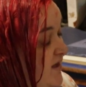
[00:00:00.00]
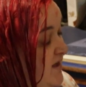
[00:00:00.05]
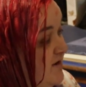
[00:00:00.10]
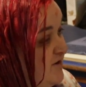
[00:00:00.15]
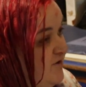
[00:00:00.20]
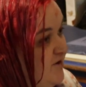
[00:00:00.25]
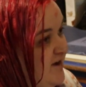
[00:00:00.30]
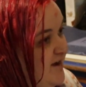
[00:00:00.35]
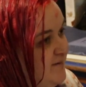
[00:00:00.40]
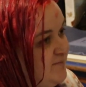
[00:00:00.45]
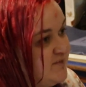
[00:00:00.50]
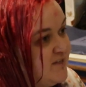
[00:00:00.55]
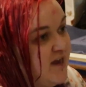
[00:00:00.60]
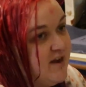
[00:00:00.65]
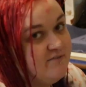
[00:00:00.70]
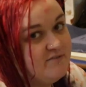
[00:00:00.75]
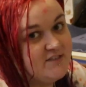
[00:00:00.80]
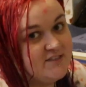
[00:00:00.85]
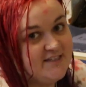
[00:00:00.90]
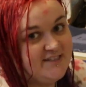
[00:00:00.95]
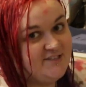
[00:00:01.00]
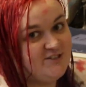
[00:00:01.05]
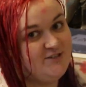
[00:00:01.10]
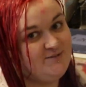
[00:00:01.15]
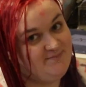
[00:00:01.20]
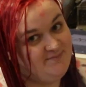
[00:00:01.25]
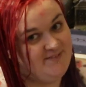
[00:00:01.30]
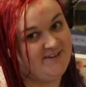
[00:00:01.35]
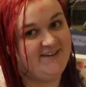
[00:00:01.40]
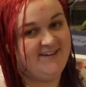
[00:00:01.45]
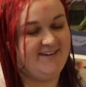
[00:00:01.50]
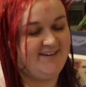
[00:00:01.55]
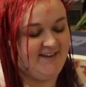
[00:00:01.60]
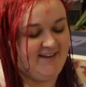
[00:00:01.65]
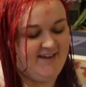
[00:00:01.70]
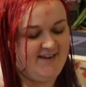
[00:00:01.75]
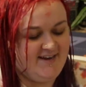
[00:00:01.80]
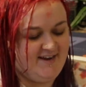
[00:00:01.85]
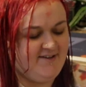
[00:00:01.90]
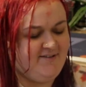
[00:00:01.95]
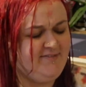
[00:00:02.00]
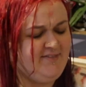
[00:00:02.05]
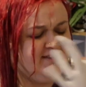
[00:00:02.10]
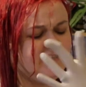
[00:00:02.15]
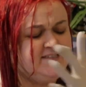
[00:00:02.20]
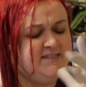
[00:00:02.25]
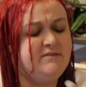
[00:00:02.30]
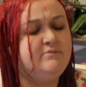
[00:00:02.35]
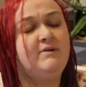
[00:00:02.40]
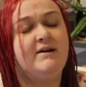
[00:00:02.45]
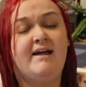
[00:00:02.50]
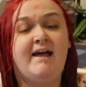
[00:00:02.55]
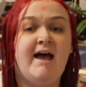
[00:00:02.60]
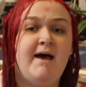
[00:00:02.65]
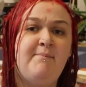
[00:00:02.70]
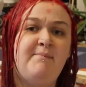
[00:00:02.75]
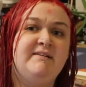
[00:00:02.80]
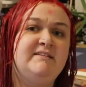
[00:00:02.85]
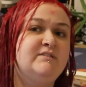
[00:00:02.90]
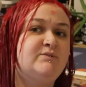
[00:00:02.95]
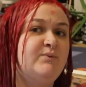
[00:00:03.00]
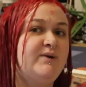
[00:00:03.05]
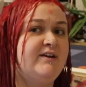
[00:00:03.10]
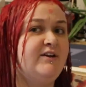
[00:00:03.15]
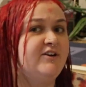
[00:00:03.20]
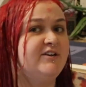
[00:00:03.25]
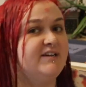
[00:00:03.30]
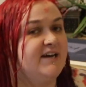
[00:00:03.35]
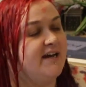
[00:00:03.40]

a Hunger Games conversation, but you know, this is what happens when you're